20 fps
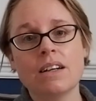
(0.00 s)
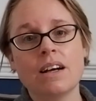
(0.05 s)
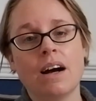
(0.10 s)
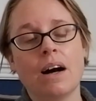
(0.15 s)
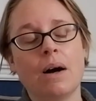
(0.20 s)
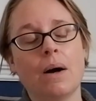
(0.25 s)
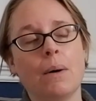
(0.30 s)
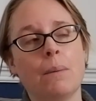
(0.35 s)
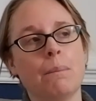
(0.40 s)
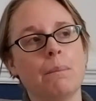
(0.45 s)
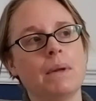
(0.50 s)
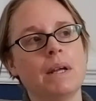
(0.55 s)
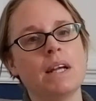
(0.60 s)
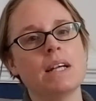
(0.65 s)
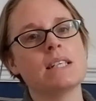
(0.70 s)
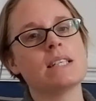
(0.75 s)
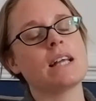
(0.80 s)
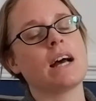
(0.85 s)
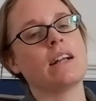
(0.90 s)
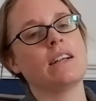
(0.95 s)

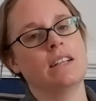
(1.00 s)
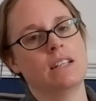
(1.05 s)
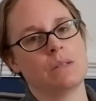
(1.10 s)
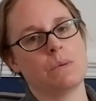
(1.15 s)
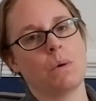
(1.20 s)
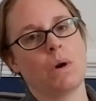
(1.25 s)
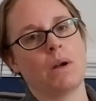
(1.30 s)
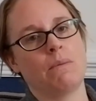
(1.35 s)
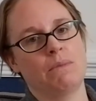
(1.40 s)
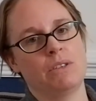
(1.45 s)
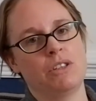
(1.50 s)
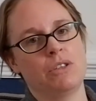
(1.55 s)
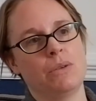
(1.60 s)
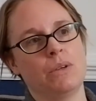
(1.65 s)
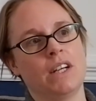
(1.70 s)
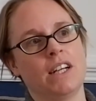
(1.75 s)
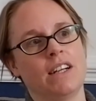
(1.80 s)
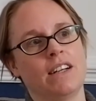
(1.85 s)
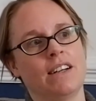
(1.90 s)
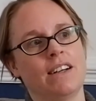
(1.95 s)
because that is what I'm
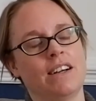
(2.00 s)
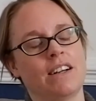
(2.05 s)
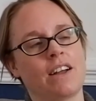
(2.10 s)
doing.